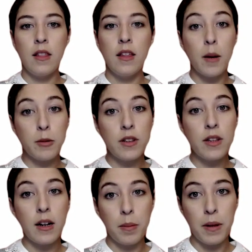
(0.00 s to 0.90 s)
The option
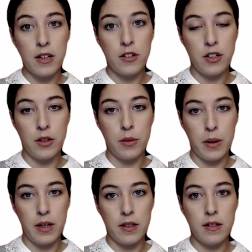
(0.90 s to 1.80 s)
that applies to you
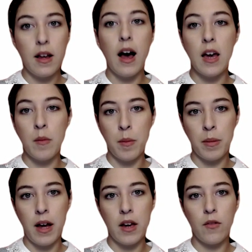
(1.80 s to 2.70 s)
is I am
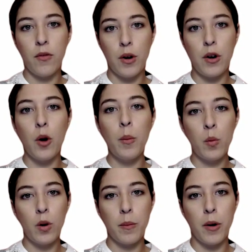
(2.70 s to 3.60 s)
applying for an
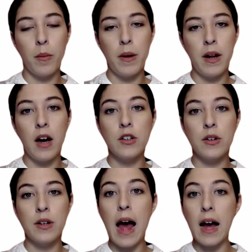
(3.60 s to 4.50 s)
open work permit
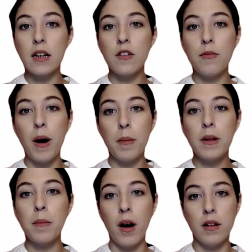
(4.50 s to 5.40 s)
under an active
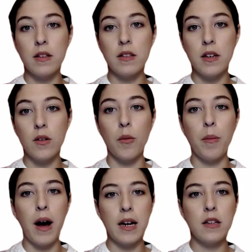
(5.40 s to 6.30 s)
public policy or
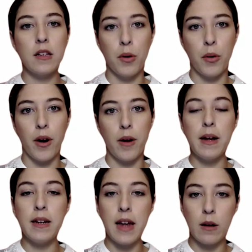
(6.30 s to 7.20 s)
pilot program
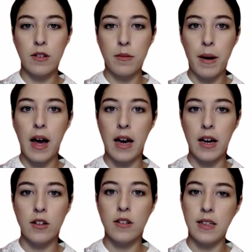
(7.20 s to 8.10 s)
announced by
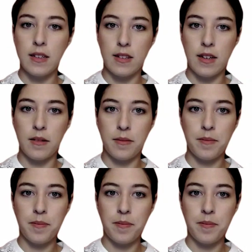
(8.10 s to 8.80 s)
IRCC.